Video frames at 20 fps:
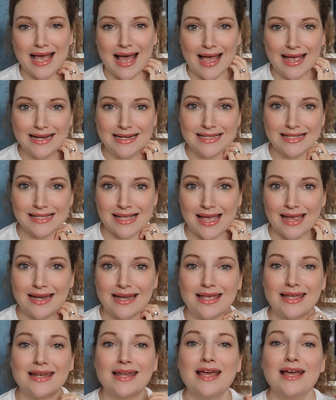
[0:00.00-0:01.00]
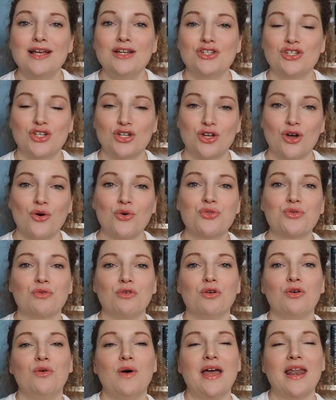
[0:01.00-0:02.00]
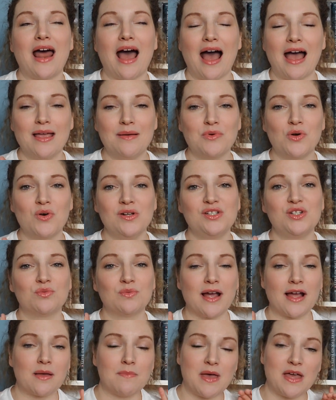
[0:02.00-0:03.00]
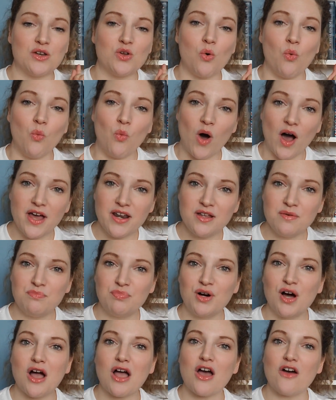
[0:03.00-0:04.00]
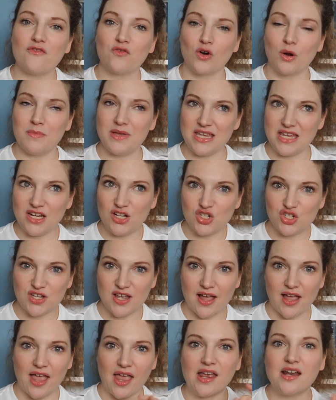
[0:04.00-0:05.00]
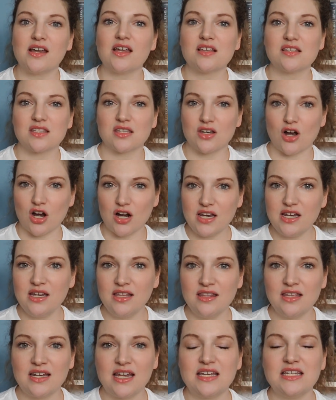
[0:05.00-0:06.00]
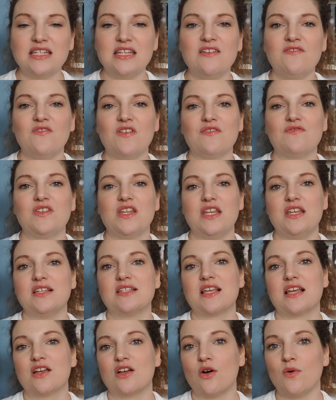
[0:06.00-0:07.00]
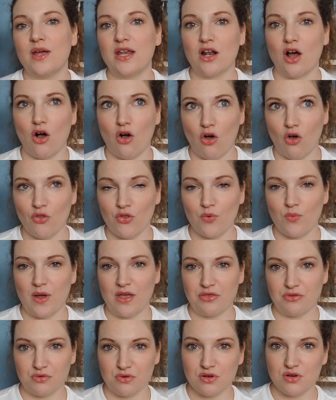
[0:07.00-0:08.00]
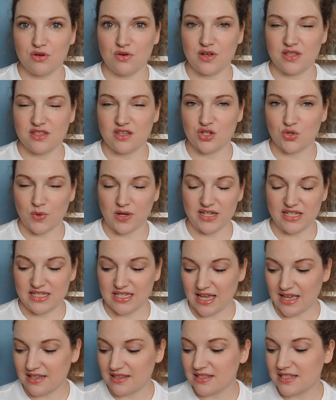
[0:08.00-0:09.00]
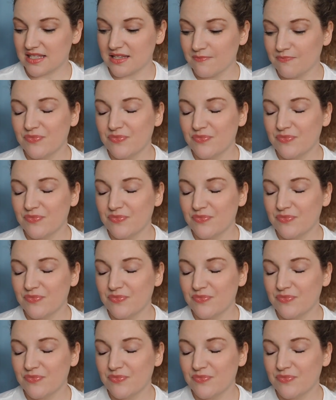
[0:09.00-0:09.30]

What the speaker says: I decided to go through and I'm going to recommend one book from each decade starting in the 1950s and going all the way through the 2010s.